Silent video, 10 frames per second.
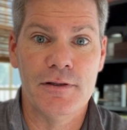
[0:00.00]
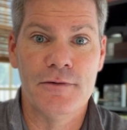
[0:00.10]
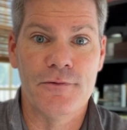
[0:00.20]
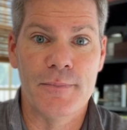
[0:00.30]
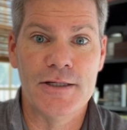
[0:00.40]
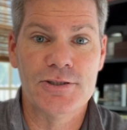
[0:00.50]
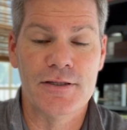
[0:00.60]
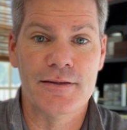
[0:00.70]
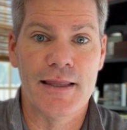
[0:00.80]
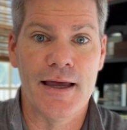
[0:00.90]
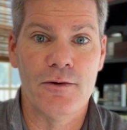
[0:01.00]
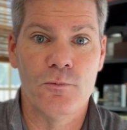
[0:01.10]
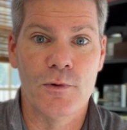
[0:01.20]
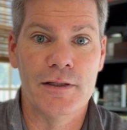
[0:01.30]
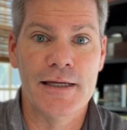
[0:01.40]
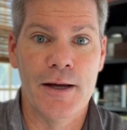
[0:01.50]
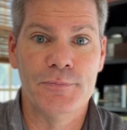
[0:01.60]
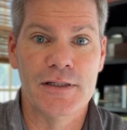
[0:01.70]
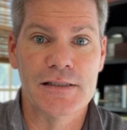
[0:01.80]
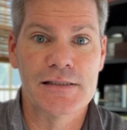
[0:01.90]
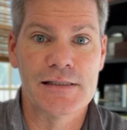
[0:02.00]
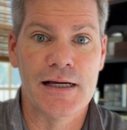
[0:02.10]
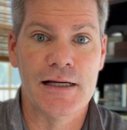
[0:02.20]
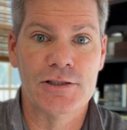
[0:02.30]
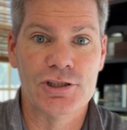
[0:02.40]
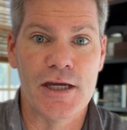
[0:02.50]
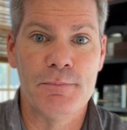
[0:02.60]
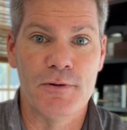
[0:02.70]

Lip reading: information that really helped us shape